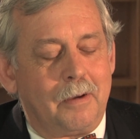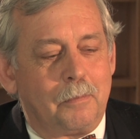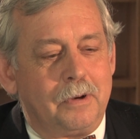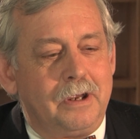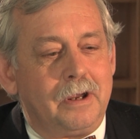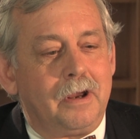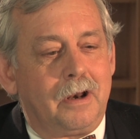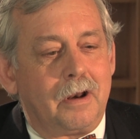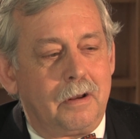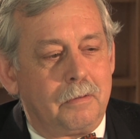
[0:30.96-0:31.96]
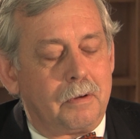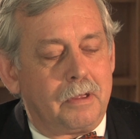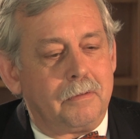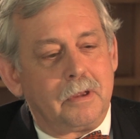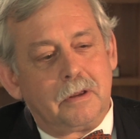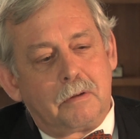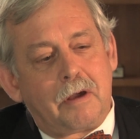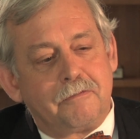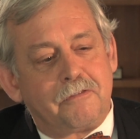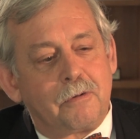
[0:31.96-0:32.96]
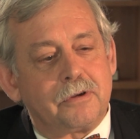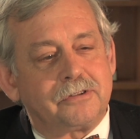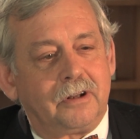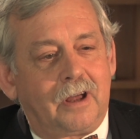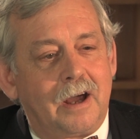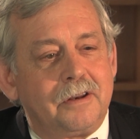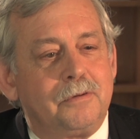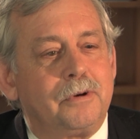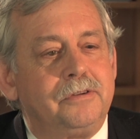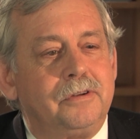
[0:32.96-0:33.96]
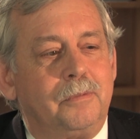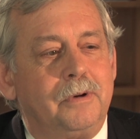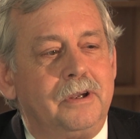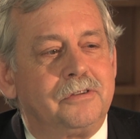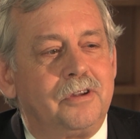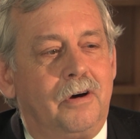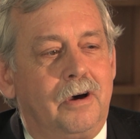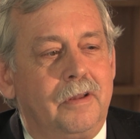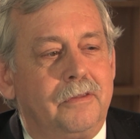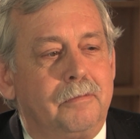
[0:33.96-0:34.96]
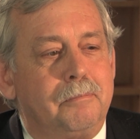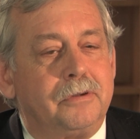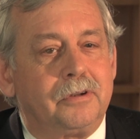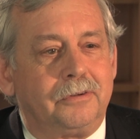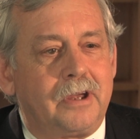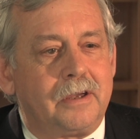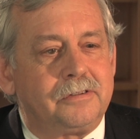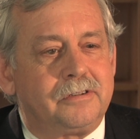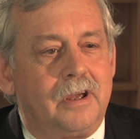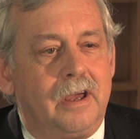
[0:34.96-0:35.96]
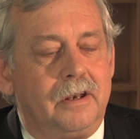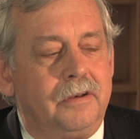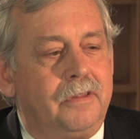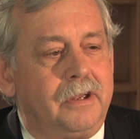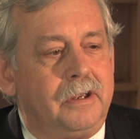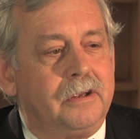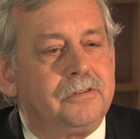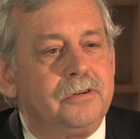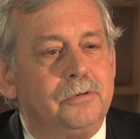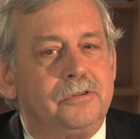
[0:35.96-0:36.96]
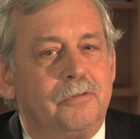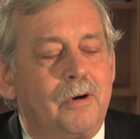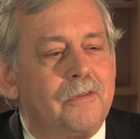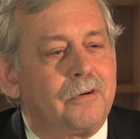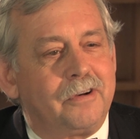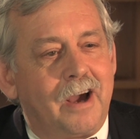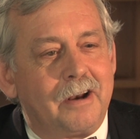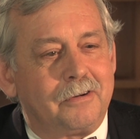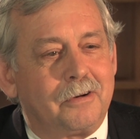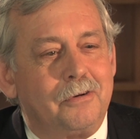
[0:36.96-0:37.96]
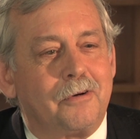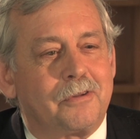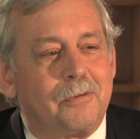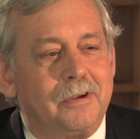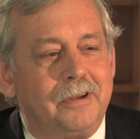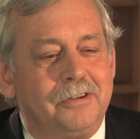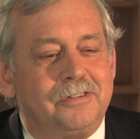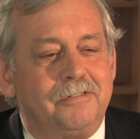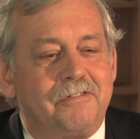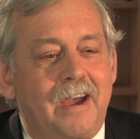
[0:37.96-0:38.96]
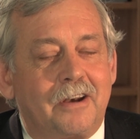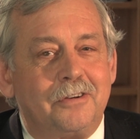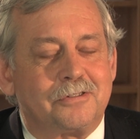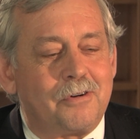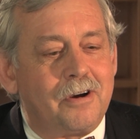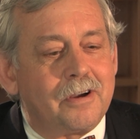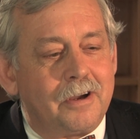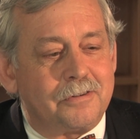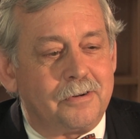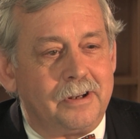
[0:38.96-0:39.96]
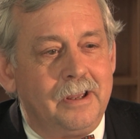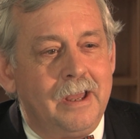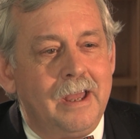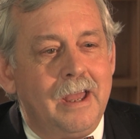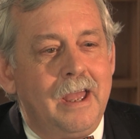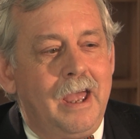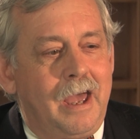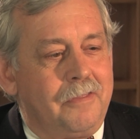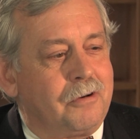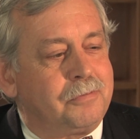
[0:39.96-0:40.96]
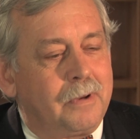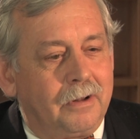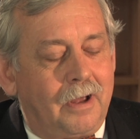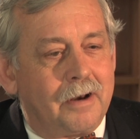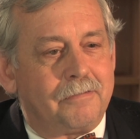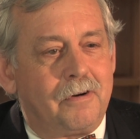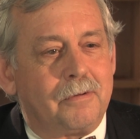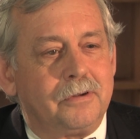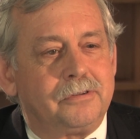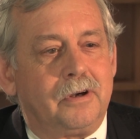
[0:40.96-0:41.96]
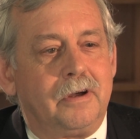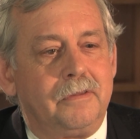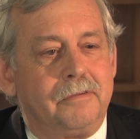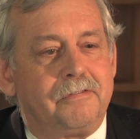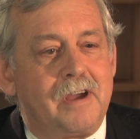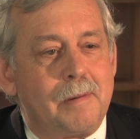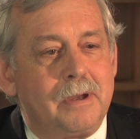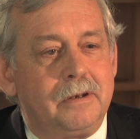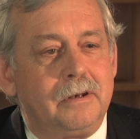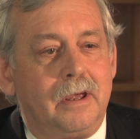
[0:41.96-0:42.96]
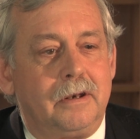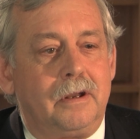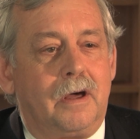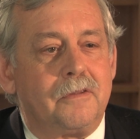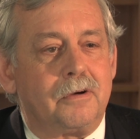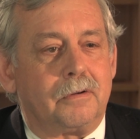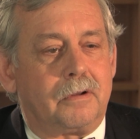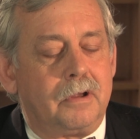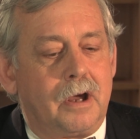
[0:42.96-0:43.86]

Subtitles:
We have focused a lot in recent weeks on the missile test and the issues of whether or not North Korea is in fact a strong country. And there's been a lot of focus on the famine and other